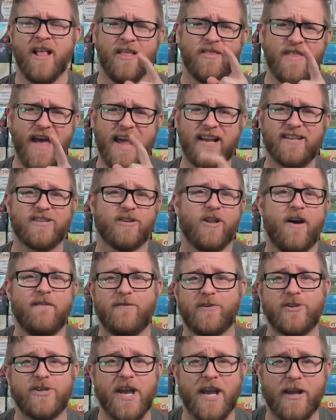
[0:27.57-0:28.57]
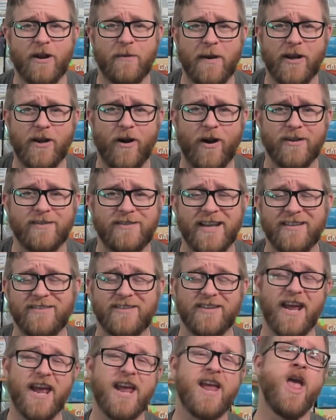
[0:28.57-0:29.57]
thanks a lot for checking out my content
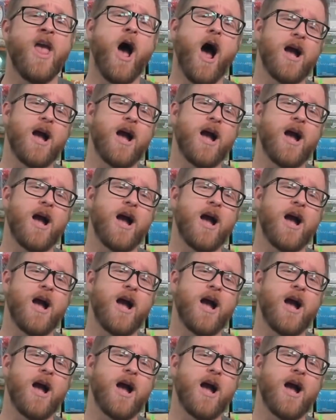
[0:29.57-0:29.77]
today.